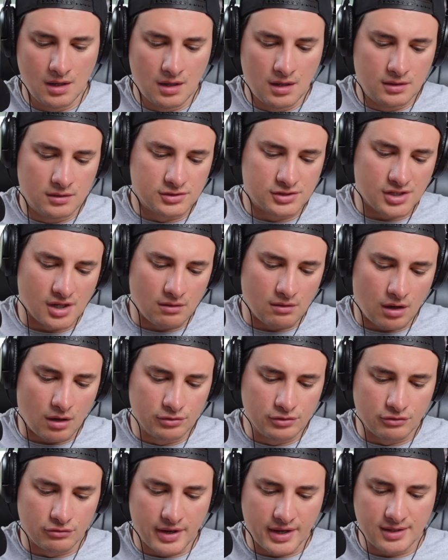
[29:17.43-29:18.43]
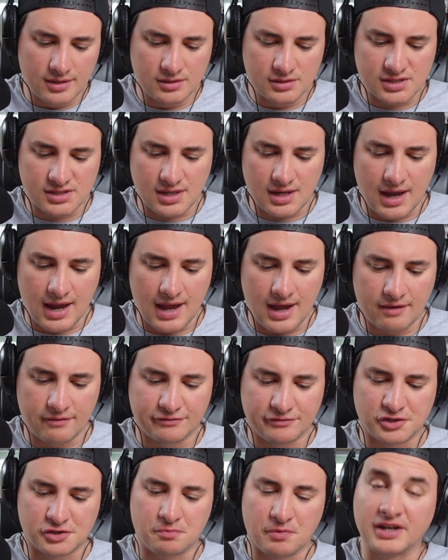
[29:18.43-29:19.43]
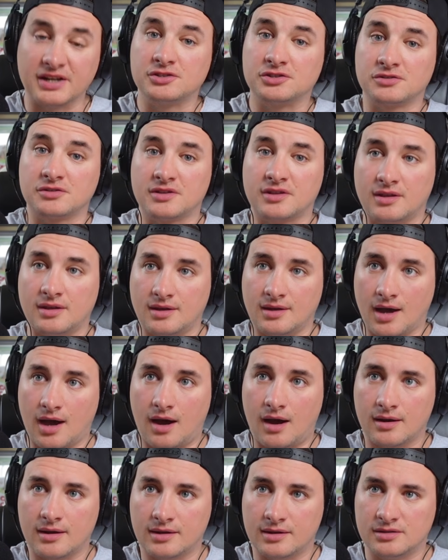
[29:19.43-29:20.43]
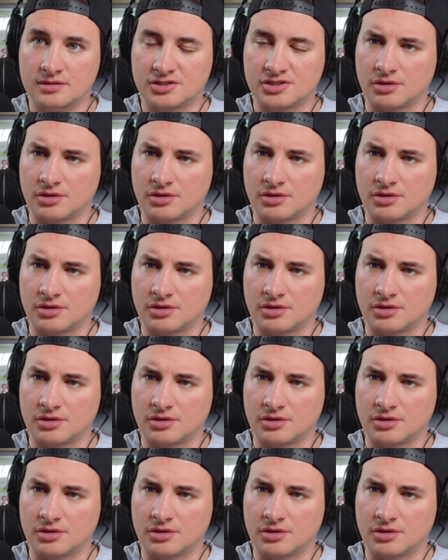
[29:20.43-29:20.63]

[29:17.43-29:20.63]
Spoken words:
So older rings have springs under the iron.